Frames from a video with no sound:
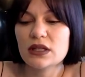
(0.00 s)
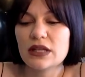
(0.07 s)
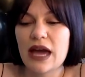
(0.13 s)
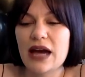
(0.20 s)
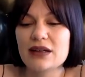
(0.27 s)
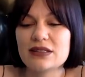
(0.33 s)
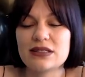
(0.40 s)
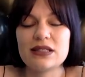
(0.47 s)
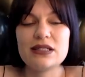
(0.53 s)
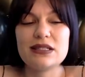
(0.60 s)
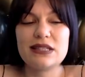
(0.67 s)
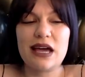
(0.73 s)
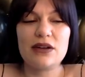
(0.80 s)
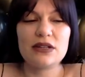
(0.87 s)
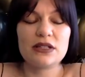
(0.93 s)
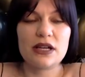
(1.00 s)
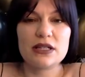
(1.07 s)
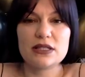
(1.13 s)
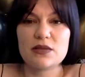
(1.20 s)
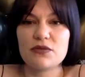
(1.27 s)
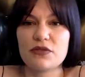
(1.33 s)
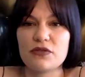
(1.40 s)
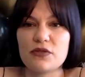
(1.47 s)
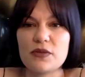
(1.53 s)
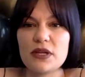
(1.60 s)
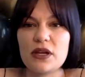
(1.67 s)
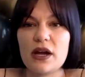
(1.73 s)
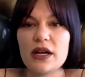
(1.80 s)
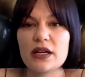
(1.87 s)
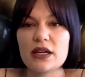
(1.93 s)
actually sounded like something from the
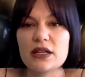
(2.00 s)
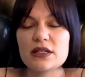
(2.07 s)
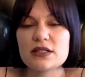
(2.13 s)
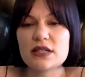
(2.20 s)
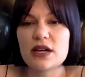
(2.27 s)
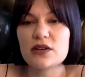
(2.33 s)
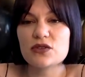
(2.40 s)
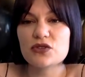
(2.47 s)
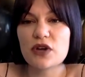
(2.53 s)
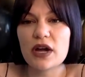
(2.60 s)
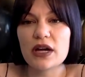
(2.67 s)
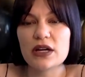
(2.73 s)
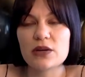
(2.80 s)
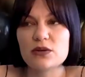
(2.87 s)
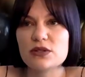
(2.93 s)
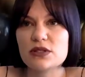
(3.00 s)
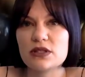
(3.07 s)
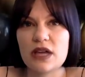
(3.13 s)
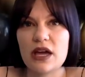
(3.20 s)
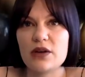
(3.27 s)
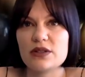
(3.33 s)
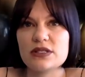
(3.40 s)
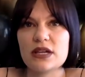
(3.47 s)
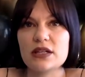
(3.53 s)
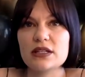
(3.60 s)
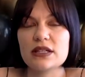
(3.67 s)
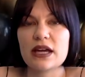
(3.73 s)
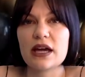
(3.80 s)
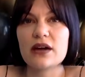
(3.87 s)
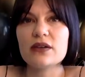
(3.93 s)
Lion King soundtrack. It wasn't how it
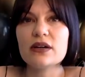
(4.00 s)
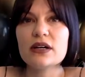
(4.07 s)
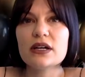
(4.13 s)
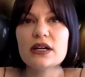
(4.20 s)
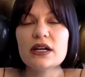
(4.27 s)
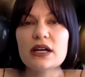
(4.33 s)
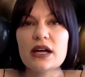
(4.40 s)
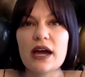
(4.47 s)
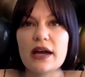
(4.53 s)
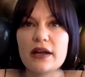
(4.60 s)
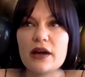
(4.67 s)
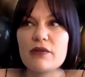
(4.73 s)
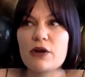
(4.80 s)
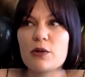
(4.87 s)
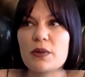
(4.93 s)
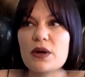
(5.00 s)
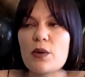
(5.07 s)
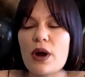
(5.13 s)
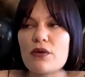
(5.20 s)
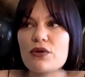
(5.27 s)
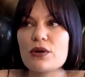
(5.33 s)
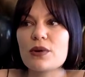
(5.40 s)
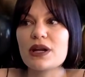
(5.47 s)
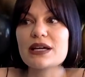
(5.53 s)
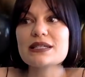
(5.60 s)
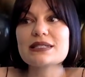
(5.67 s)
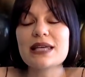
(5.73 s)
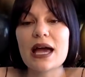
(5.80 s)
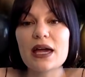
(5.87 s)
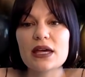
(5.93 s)
sounded now. And I wrote Big White Room, and I
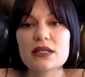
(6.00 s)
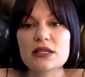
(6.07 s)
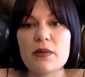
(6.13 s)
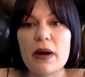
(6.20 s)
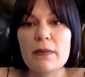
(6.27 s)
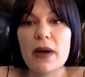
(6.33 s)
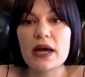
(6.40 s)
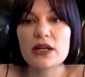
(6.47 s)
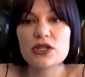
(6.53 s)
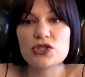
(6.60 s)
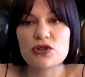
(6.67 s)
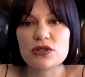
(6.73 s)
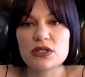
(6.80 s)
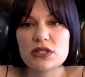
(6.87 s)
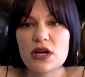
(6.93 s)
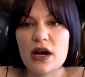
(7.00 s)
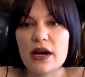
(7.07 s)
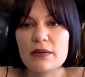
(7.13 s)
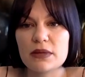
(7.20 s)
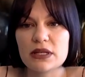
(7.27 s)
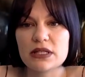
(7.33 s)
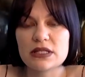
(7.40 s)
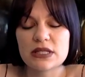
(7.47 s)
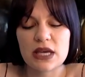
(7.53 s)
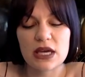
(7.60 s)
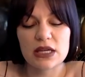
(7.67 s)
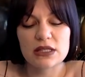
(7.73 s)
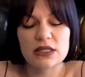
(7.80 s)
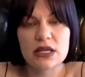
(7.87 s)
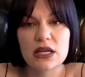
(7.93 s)
sang it to my manager at the time, and he
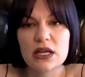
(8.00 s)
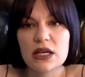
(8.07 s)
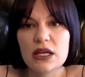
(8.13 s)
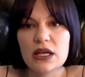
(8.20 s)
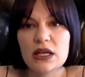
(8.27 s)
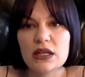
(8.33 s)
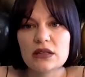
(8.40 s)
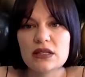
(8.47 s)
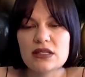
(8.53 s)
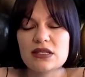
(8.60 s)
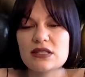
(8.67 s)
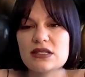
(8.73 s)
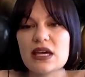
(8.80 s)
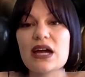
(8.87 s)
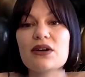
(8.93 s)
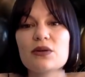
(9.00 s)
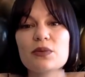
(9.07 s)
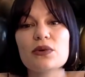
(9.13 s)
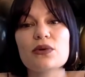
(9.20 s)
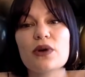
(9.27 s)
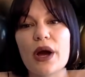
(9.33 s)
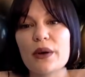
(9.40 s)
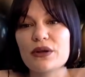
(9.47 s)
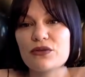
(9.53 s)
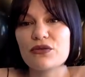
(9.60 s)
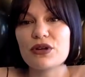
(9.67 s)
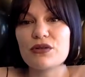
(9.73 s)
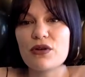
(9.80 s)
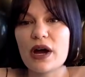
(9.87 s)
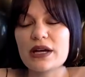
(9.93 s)
said, "This is terrible, go and
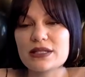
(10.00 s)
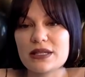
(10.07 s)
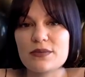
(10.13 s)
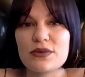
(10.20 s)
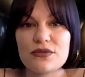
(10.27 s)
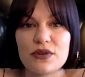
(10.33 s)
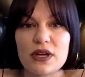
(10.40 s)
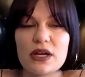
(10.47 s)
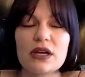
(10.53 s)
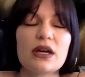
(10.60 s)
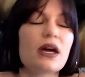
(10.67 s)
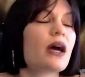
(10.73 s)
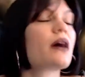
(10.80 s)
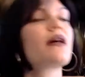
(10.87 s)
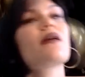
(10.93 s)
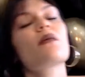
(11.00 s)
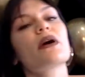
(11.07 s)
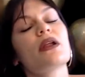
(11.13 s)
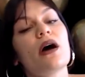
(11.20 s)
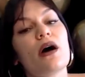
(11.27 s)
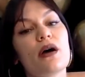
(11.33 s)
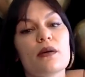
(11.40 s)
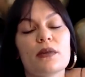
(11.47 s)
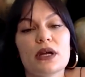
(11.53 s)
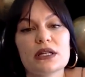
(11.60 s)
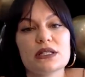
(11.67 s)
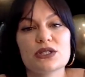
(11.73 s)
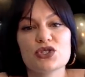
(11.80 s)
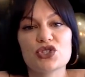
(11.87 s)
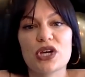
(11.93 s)
rewrite some of it." And I went home and I
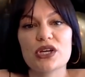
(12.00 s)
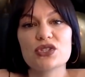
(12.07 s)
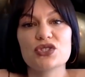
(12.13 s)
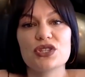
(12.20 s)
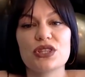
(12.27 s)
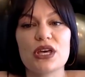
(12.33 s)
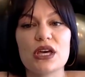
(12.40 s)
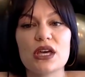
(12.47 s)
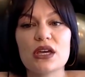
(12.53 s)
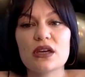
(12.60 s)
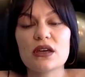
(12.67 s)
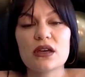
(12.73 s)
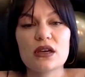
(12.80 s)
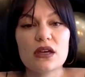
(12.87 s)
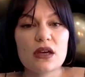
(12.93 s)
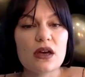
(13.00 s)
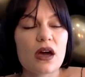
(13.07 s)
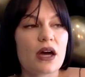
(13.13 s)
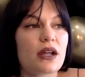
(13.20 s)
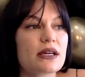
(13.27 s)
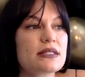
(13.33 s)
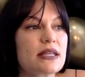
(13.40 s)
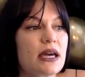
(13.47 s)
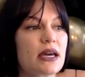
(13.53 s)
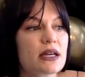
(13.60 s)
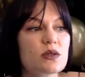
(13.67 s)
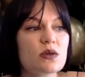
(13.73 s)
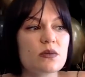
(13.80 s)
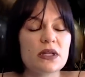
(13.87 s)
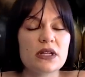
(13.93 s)
didn't change a thing. And I sang
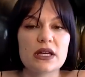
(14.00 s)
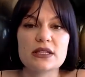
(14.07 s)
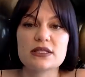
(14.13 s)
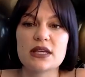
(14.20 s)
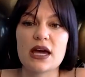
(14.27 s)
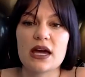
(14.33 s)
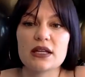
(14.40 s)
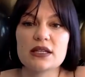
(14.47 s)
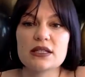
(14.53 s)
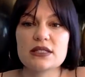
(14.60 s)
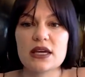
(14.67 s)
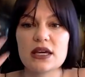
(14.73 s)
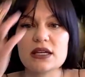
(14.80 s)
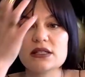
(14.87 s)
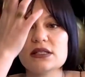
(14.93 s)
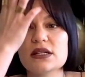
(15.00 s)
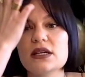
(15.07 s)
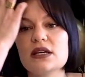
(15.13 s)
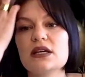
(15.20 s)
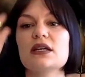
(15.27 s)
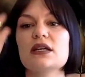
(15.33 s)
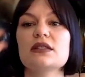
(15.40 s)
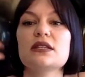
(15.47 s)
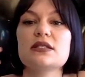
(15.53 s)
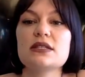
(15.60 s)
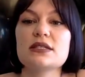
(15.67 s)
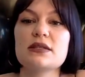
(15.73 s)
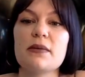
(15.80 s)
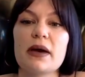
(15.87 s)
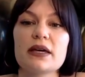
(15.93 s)
it to him the next day, and he said, "This
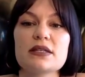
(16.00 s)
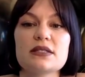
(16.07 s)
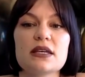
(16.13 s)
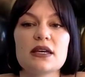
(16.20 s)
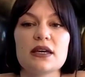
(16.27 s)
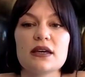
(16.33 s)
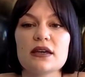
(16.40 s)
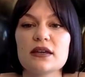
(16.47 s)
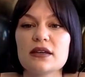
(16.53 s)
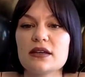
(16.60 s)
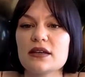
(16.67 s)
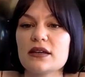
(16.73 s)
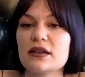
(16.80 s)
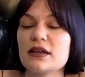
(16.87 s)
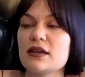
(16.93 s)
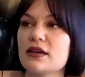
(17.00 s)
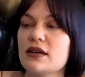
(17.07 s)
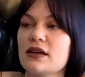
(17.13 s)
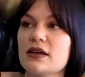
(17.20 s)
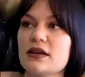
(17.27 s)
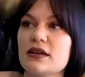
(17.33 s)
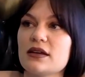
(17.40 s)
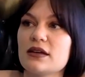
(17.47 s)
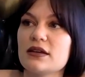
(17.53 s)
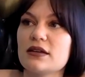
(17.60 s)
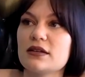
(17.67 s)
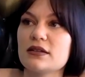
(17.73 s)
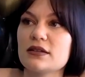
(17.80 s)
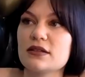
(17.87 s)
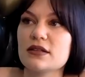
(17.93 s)
is amazing.
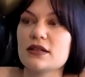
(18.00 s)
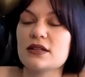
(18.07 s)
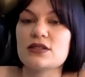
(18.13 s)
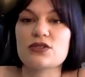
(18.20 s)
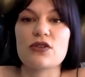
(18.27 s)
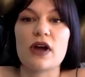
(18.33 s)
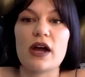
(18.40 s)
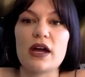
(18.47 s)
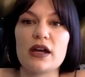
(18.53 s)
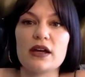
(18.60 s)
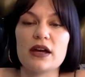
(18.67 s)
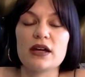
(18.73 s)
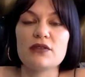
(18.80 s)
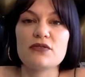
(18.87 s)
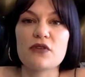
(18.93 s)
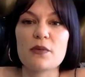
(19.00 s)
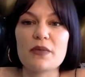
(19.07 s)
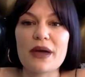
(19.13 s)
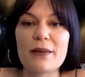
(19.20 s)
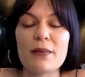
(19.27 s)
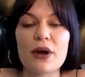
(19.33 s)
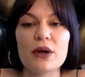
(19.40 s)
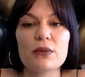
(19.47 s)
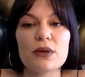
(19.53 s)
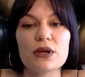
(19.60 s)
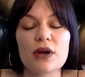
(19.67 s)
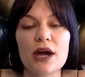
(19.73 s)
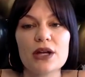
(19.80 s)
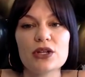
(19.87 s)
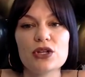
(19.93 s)
It's great." And from that moment,
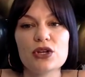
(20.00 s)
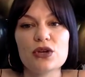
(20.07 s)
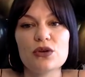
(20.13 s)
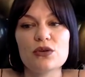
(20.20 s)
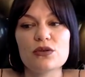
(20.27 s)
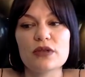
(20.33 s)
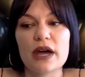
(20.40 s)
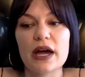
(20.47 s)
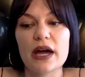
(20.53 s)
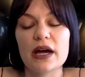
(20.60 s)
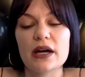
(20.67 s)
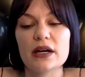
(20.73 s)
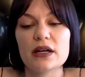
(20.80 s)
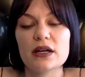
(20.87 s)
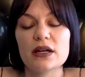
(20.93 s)
I knew that